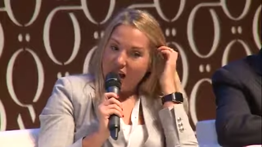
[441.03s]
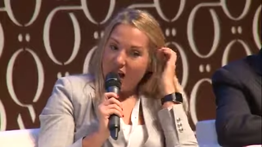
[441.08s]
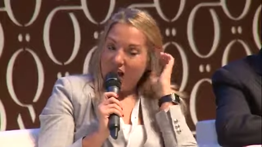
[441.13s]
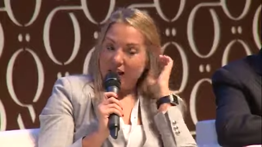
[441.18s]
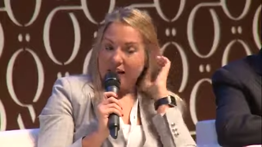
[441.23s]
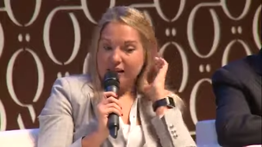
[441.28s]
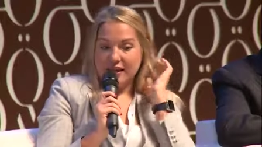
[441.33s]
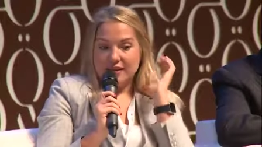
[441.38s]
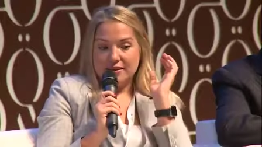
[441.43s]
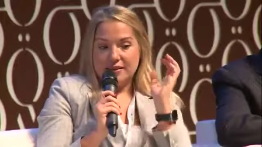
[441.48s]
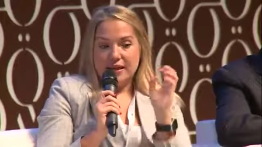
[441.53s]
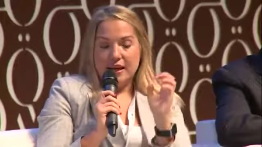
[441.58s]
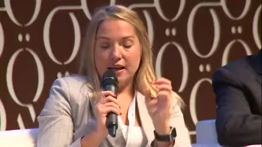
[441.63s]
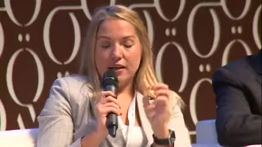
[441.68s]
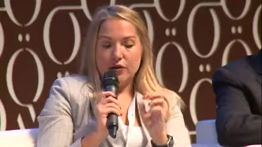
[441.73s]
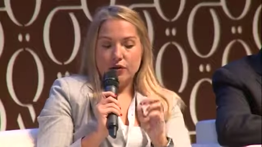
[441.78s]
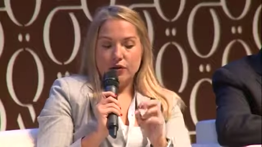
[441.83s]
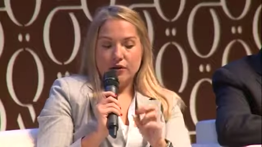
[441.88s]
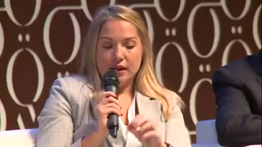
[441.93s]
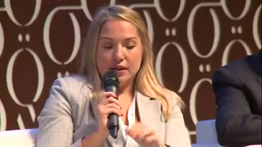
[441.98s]
I can tell
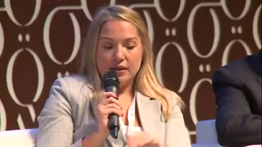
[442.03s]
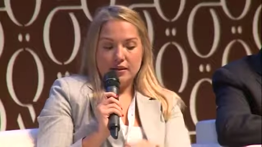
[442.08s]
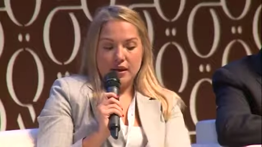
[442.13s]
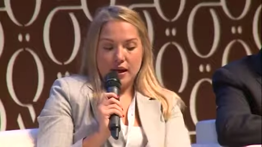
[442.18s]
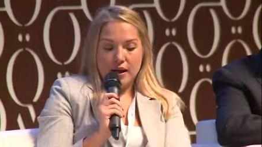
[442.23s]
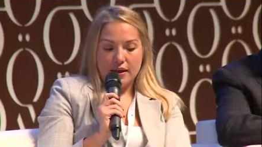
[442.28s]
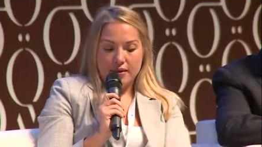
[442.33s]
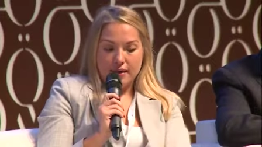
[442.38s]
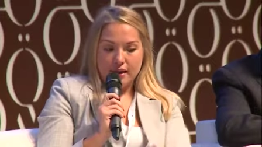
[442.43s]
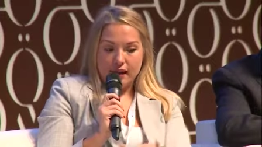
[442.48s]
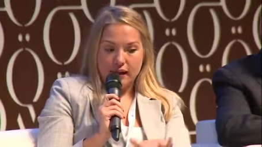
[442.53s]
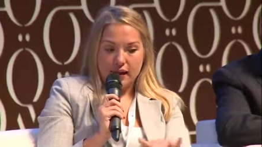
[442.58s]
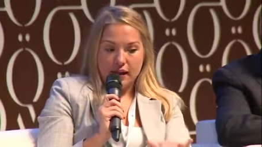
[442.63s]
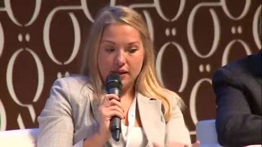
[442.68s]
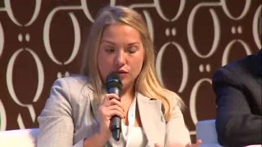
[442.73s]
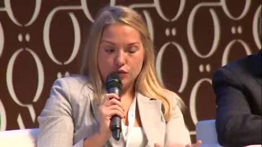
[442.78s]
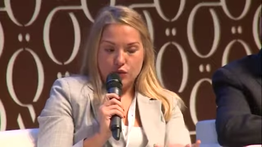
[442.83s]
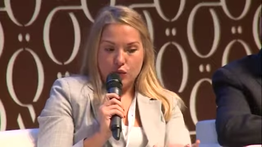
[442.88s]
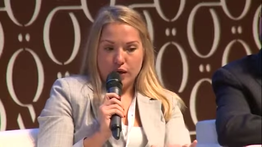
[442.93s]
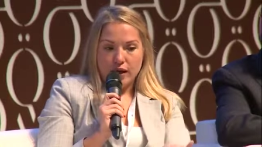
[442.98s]
you that I think
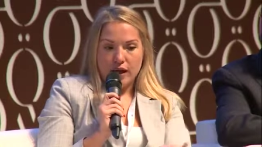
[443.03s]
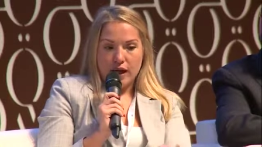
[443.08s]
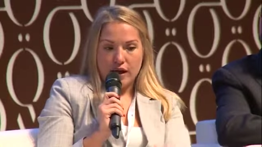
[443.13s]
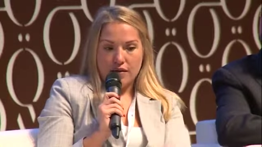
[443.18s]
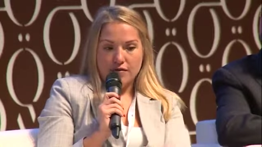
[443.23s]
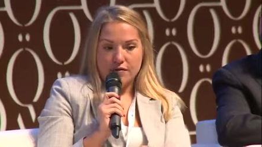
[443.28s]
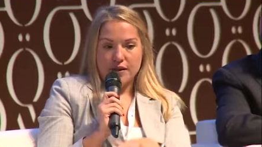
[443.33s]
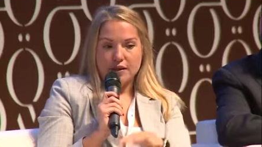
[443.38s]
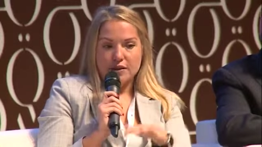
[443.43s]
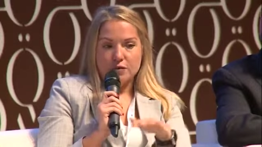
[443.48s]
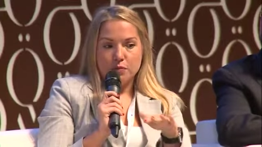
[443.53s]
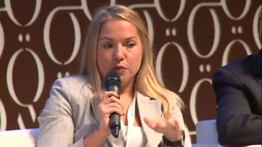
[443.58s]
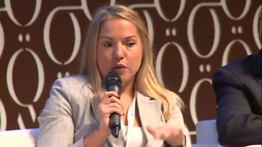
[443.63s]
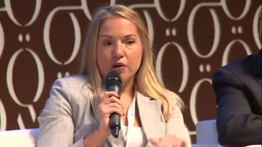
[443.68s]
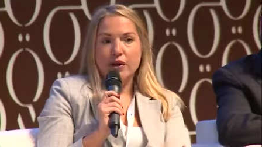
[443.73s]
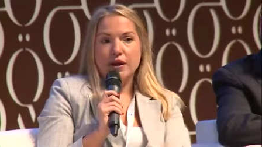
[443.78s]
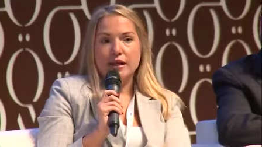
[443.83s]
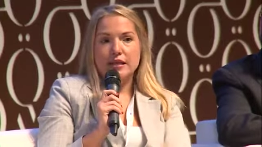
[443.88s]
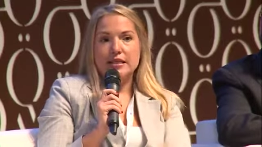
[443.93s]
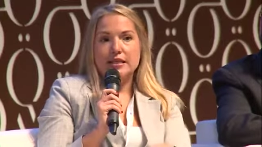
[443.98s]
last week I have
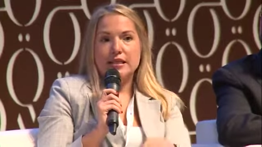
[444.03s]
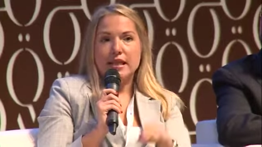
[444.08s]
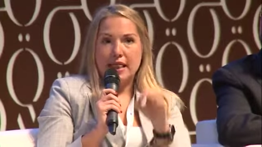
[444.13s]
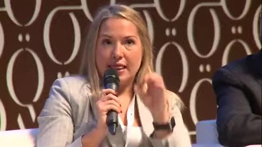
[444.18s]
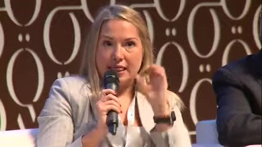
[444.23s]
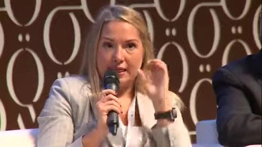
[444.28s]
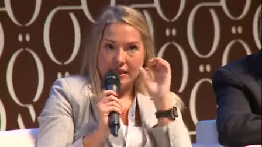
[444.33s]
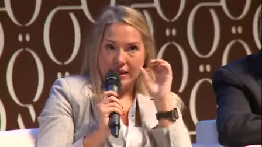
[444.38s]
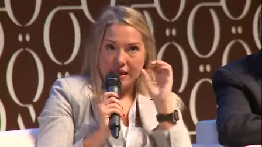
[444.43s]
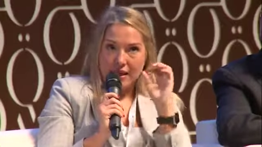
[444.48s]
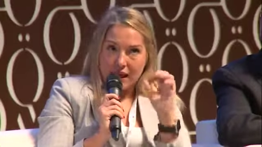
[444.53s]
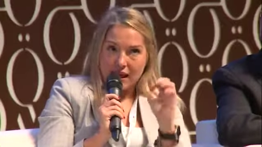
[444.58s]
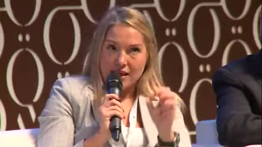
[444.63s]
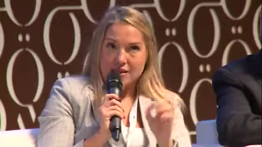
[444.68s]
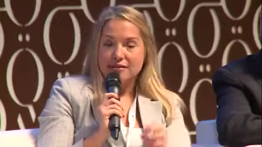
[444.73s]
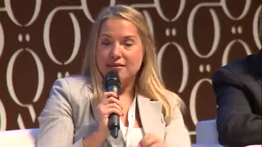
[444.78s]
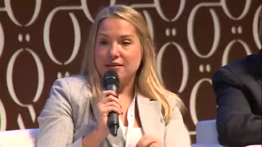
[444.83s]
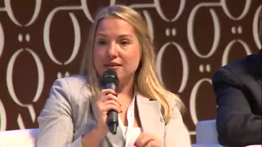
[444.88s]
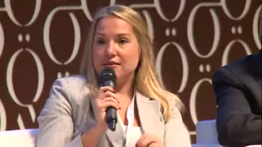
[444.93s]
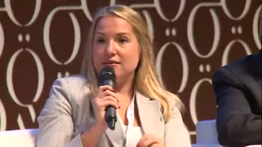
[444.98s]
experienced the
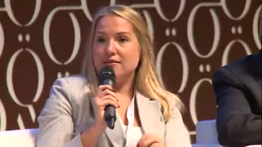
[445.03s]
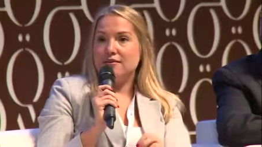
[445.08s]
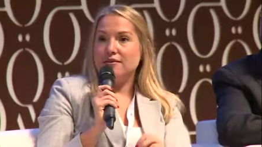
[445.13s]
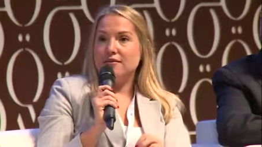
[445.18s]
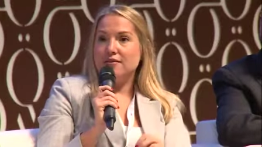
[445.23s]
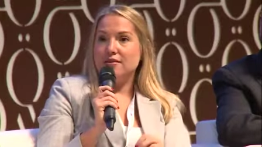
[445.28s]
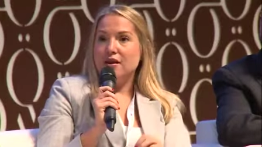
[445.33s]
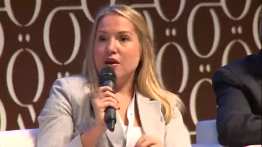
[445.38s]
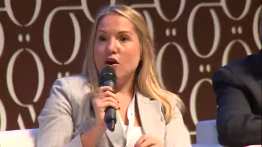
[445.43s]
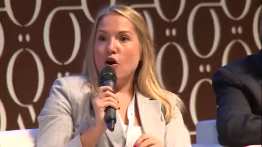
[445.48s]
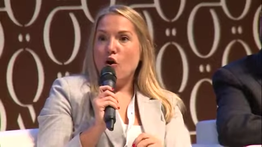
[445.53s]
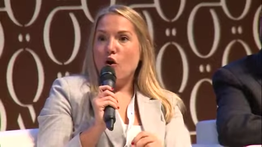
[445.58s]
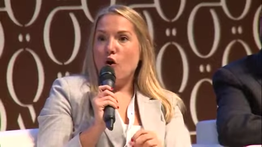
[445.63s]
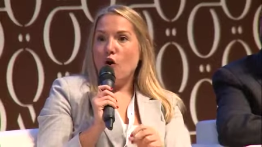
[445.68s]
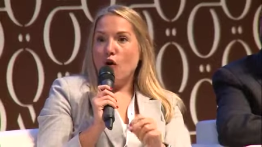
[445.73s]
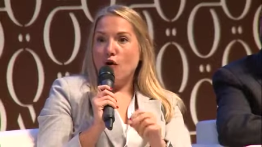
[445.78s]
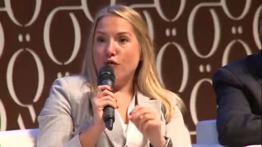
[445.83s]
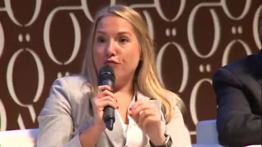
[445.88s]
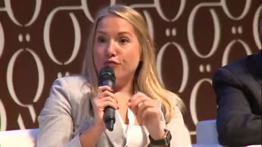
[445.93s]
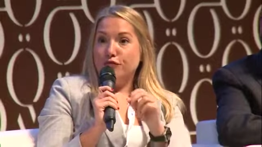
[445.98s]
essence
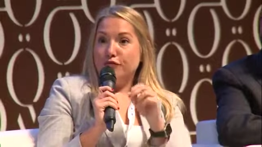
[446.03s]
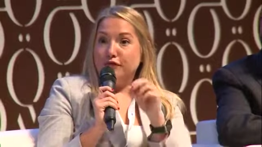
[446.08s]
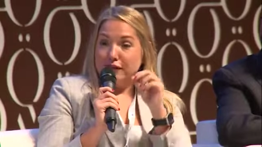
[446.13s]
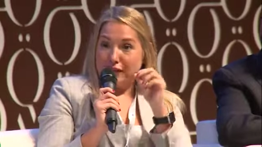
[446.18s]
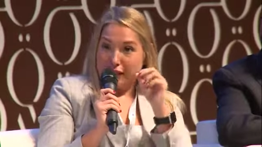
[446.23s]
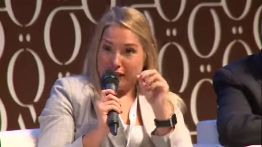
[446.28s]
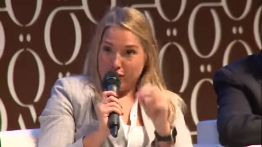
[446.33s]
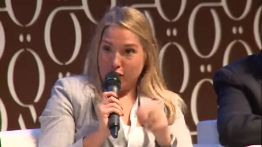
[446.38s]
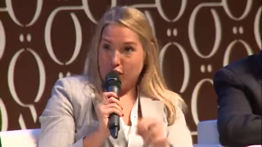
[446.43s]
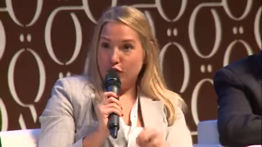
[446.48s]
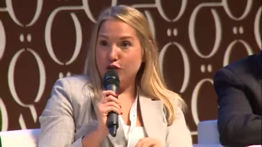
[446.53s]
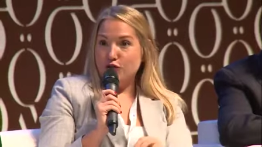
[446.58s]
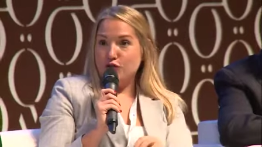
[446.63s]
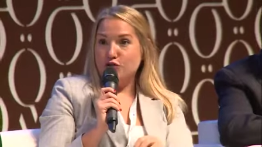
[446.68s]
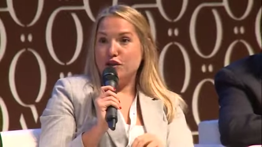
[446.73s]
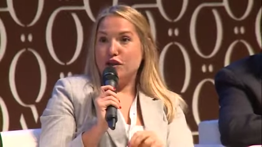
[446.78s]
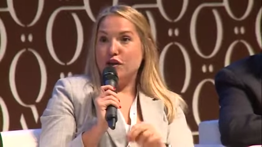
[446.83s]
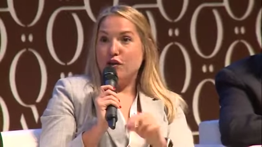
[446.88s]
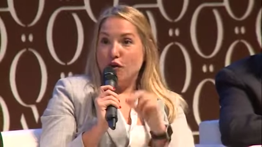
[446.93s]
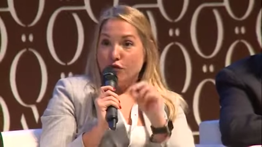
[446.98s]
of
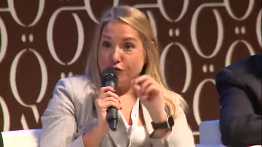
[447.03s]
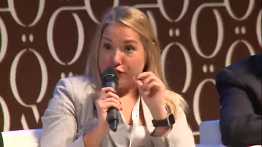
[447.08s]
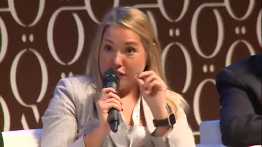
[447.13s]
technology, of